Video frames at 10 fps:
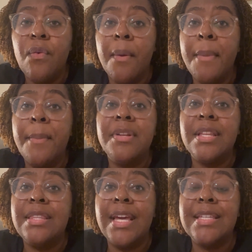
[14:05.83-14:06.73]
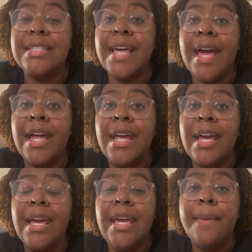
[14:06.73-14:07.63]
Remember the things that
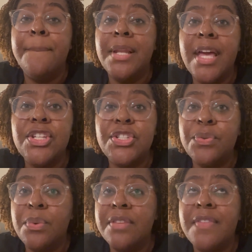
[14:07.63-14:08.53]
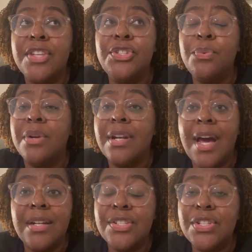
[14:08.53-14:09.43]
He blessed you with that you were
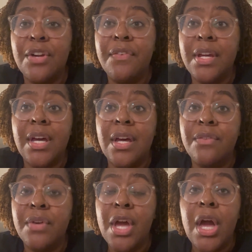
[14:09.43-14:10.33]
not deserving of.